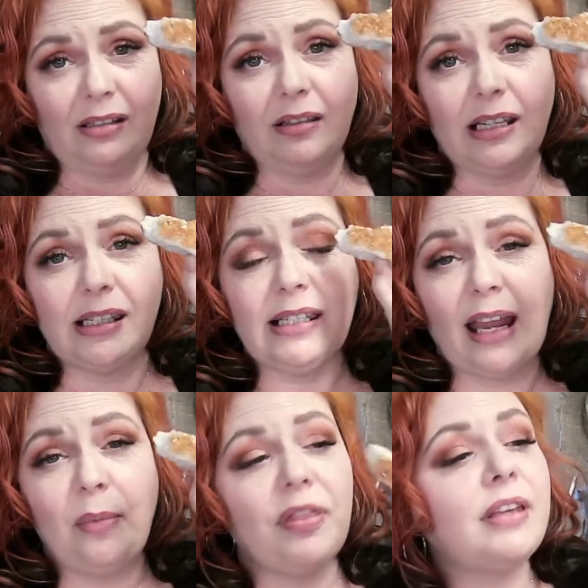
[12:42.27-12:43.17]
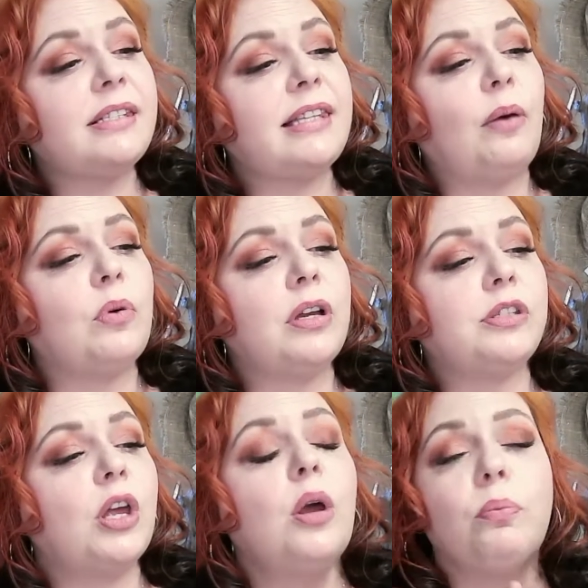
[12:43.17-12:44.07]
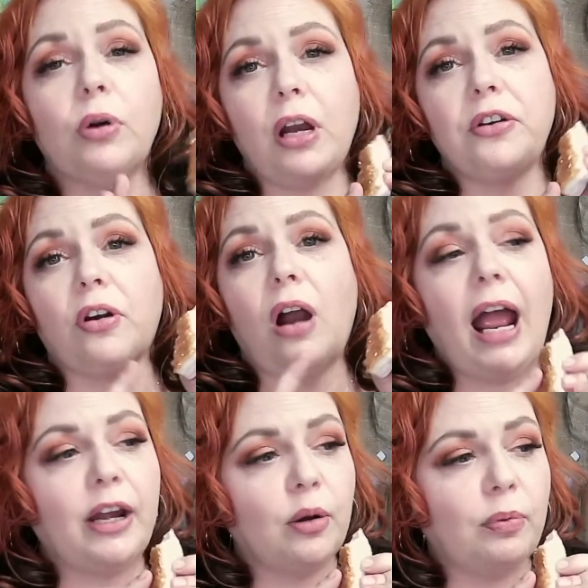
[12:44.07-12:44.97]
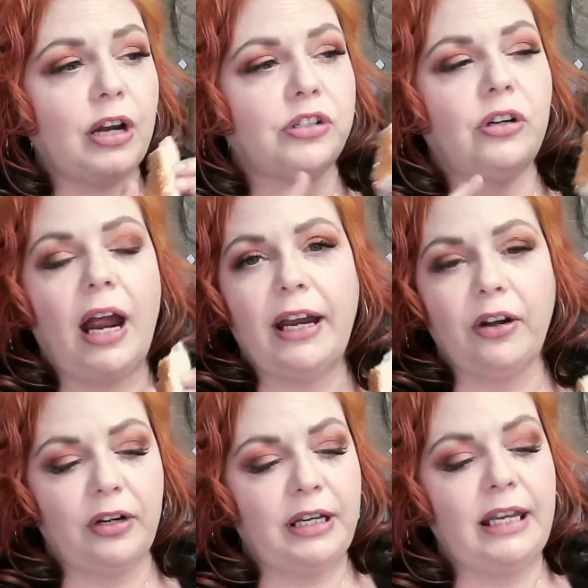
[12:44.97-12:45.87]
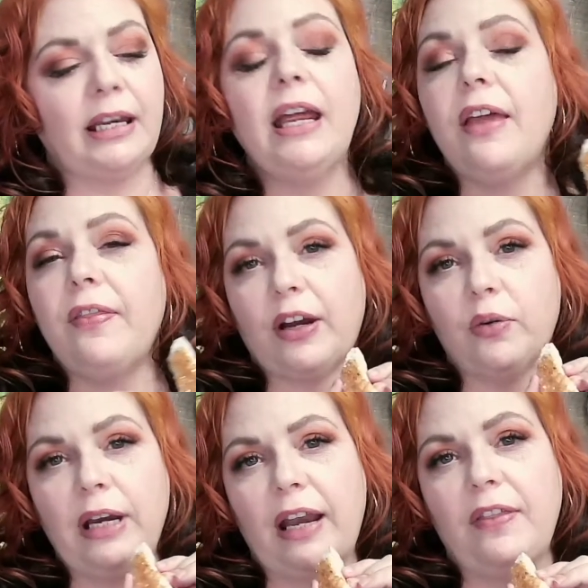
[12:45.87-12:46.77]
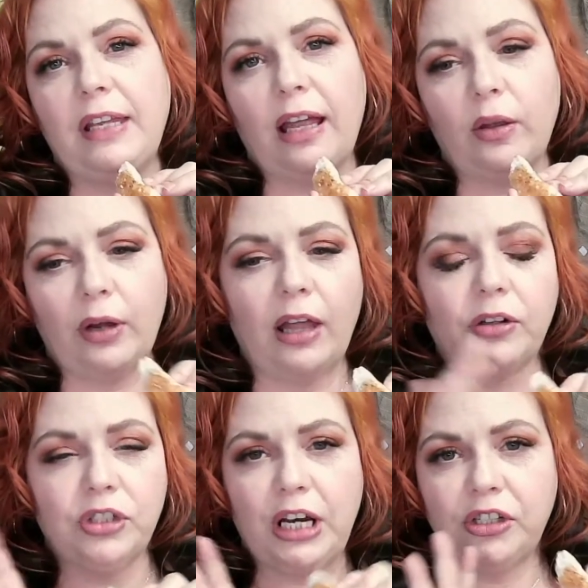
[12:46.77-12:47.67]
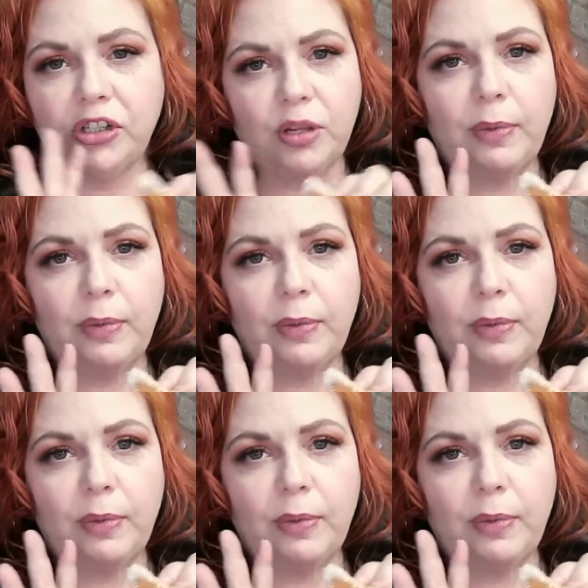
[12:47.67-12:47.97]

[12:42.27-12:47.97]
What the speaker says: This is amethyst that was put under higher pressure, higher heat, that created the yellow color, changes the